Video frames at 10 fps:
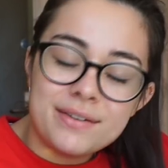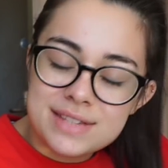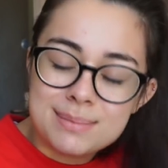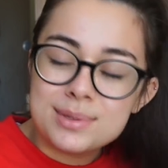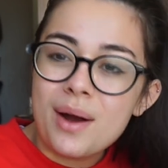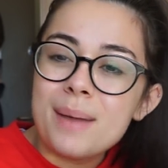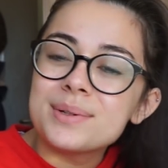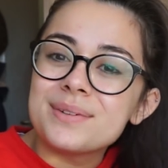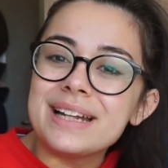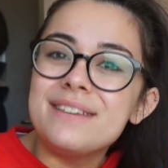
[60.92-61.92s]
you haven't
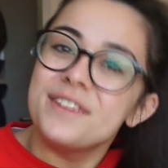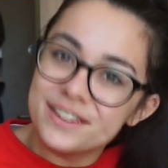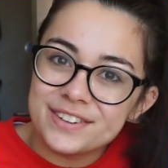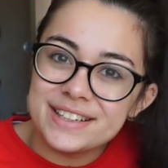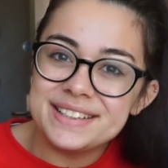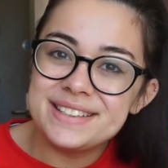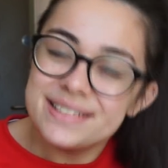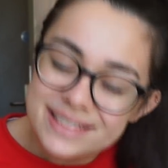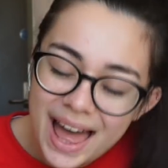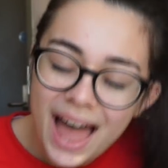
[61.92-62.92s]
subscribed already, feel free to
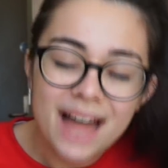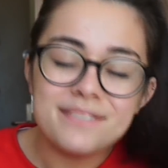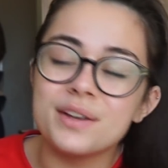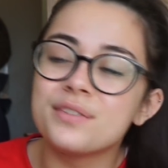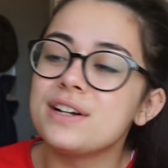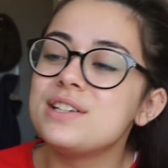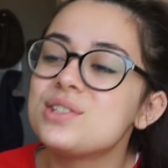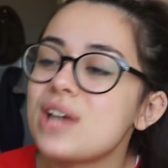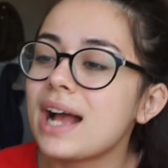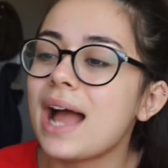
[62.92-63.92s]
do that. Feel free to
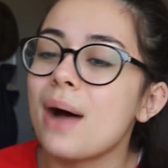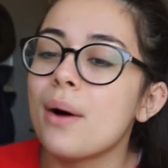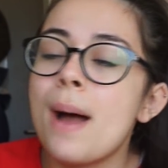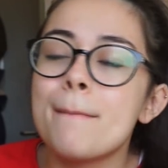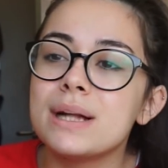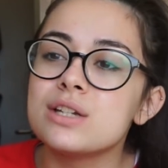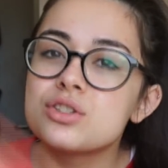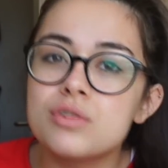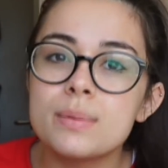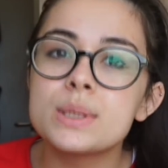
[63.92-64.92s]
check out my
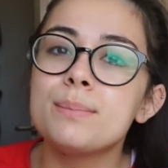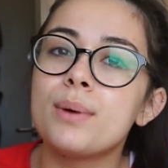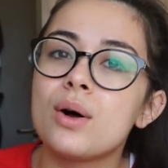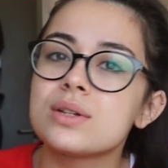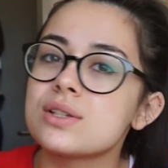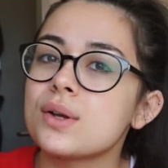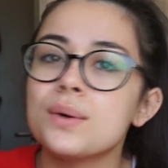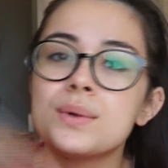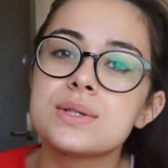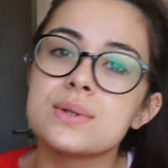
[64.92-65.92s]
description box. It's
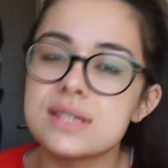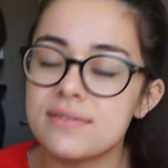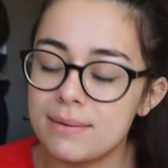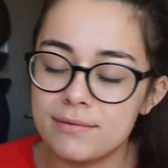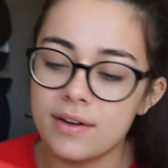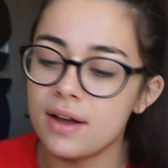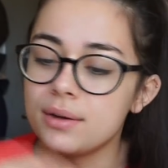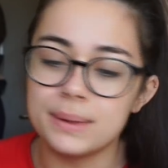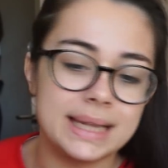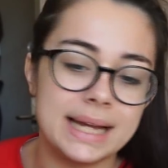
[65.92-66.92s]
got all sorts of info
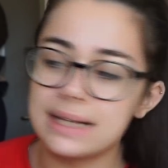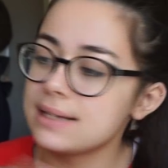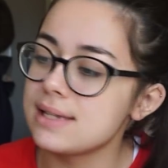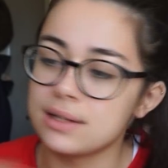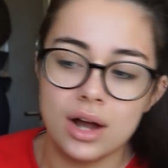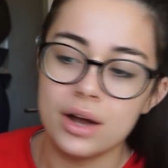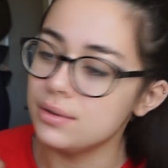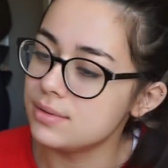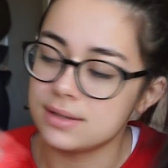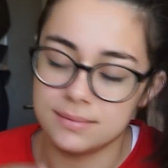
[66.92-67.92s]
and links and
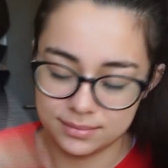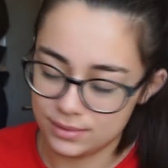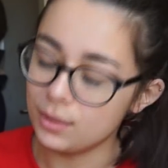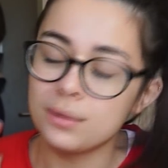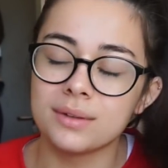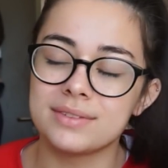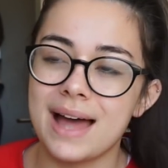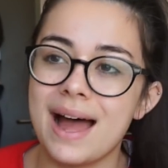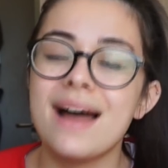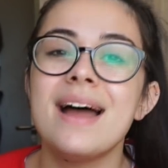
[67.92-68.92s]
codes and all of
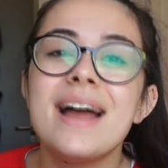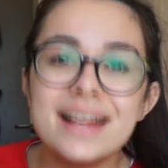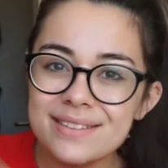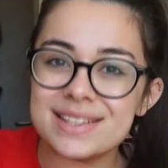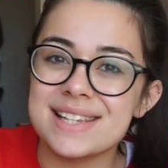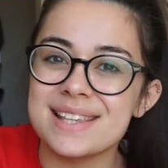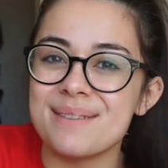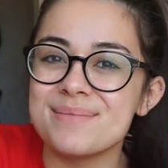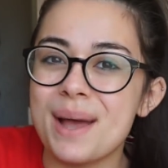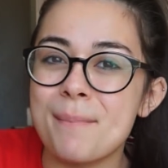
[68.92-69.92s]
that. Give us a
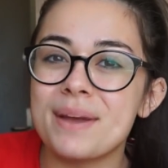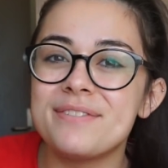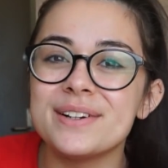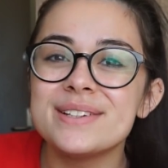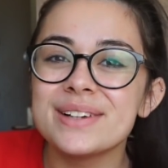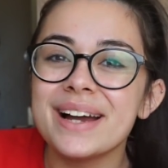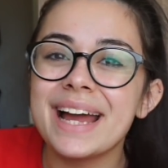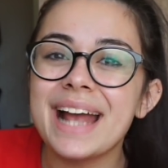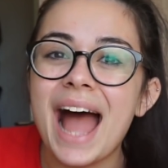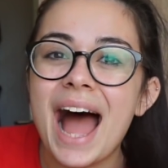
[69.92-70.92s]
thumbs up if you're
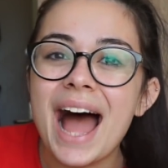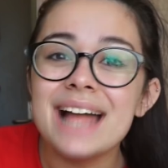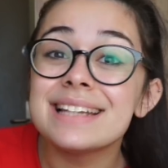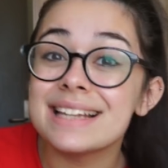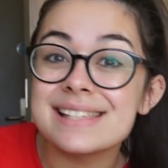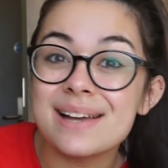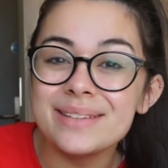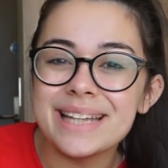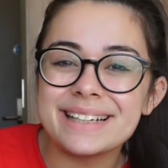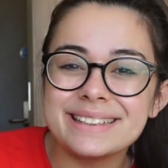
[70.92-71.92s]
enjoying, and let's go
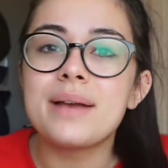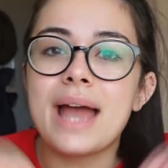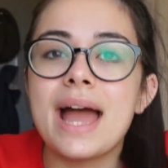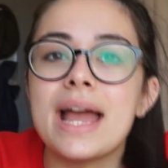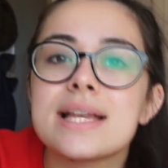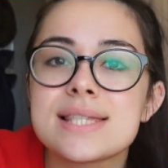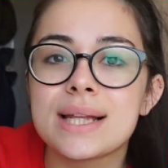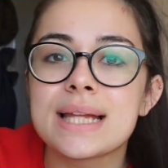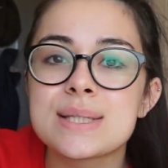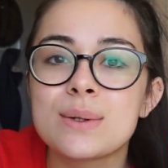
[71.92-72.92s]
with it. Okay,
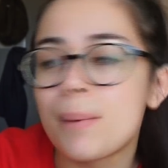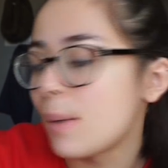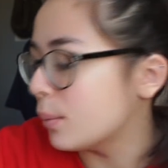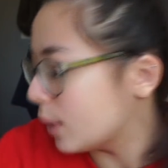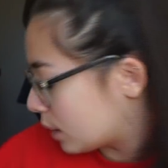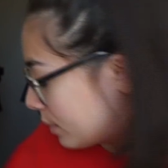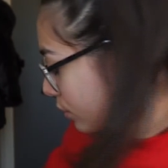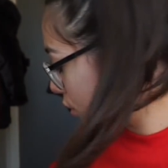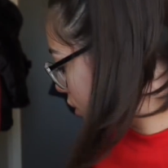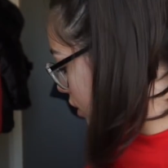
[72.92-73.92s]
so let's talk about what work
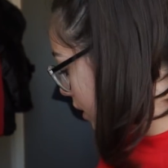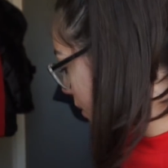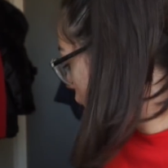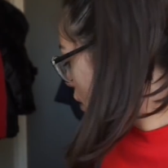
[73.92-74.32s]
we've got to do.